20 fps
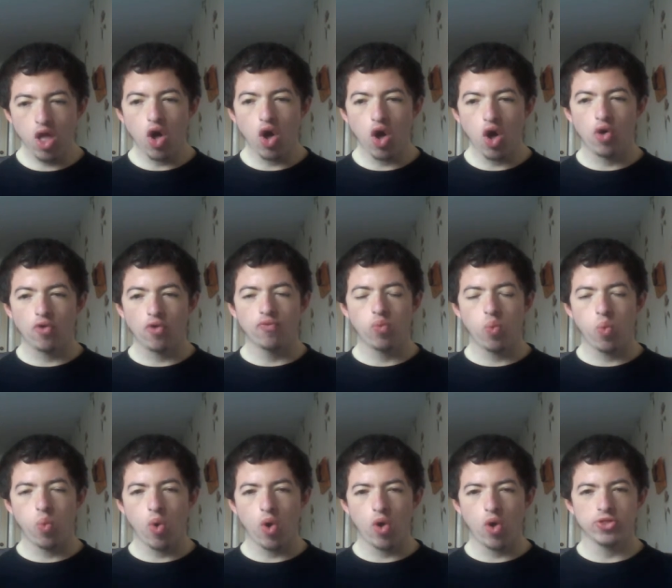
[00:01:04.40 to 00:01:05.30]
of
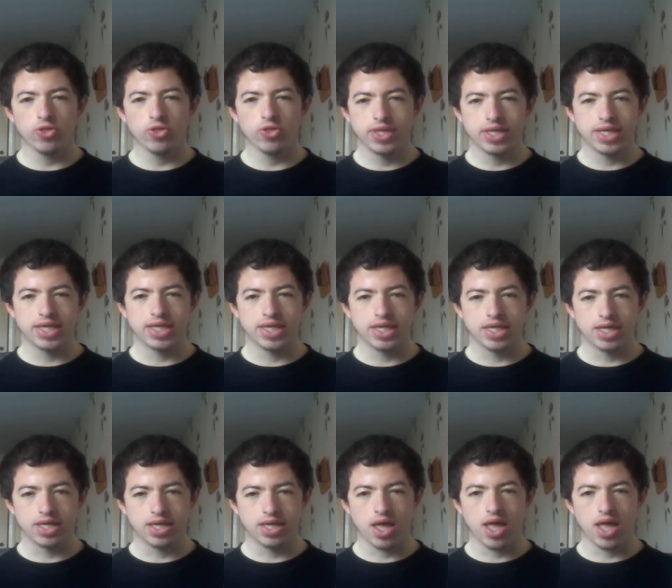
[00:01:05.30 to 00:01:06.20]
what the
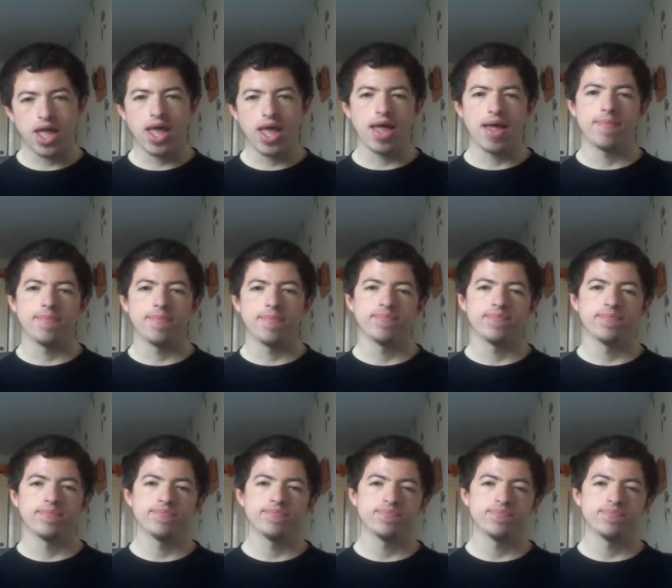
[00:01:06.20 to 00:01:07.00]
um,